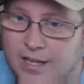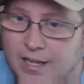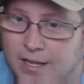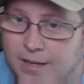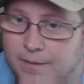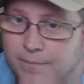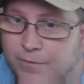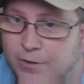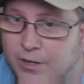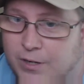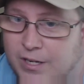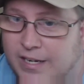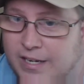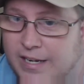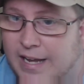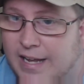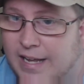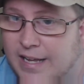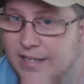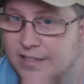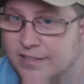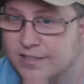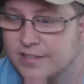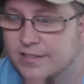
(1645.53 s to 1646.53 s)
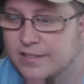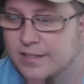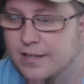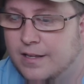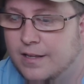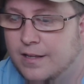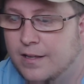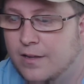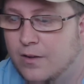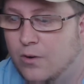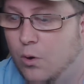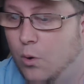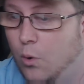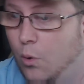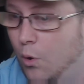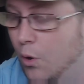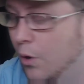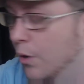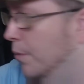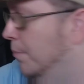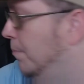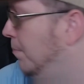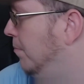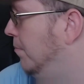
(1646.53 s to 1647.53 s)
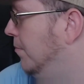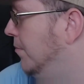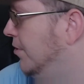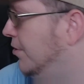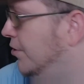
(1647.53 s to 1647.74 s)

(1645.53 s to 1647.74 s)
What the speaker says: for you guys, or